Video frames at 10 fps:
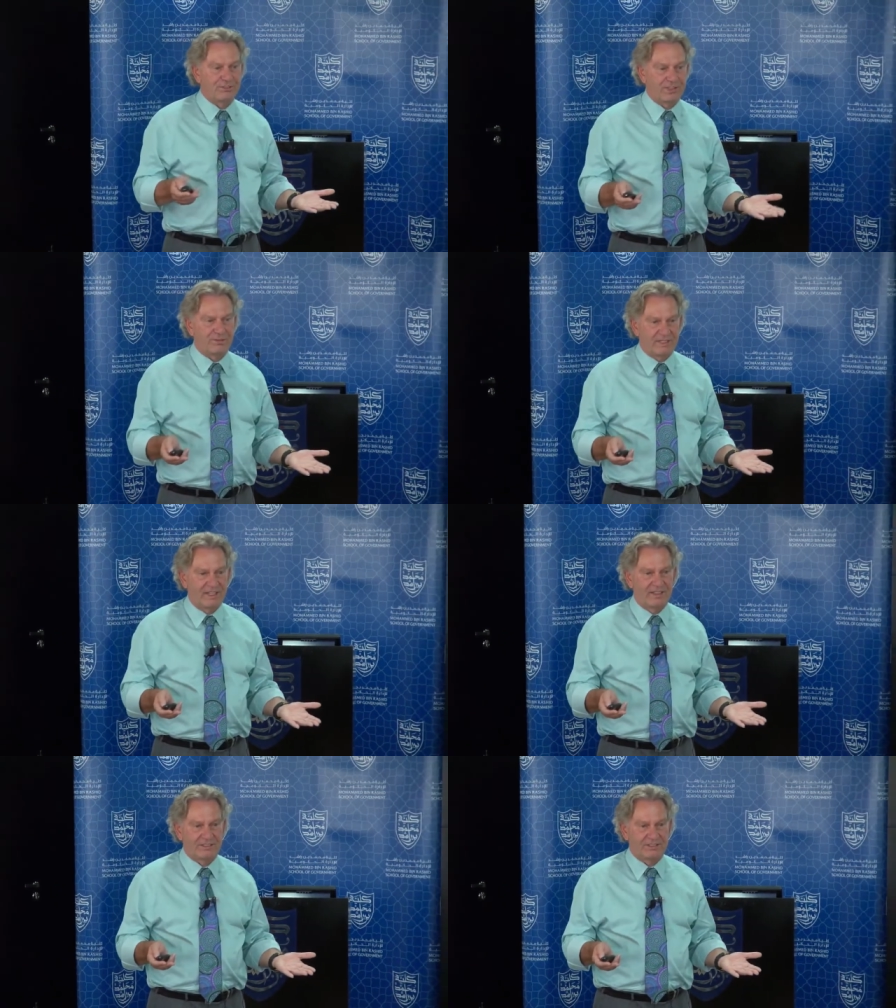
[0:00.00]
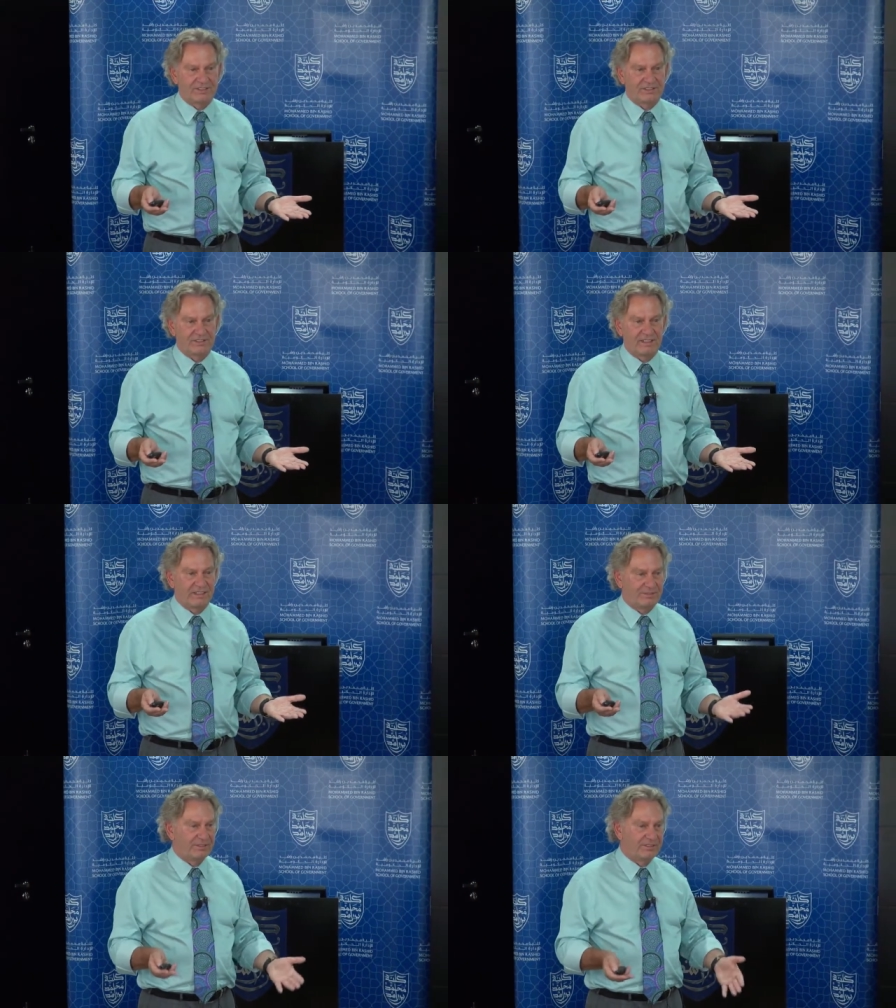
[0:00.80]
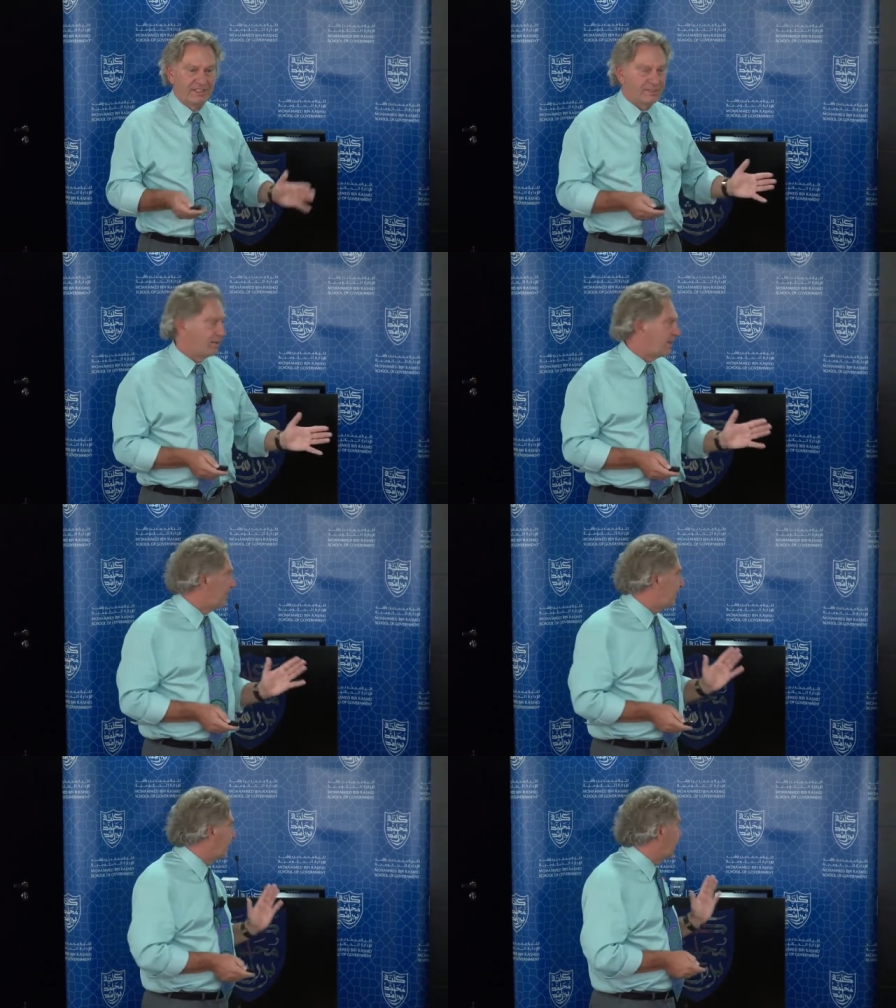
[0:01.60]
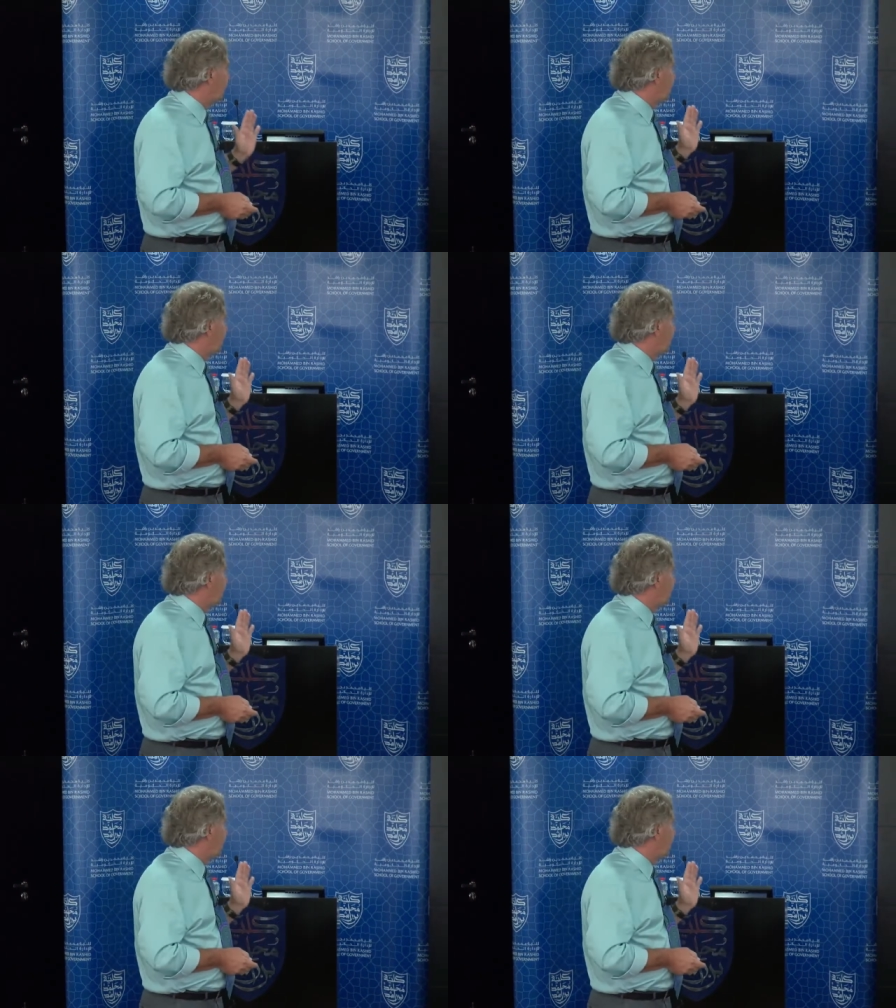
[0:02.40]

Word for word: of applications. Uh, if you think about it,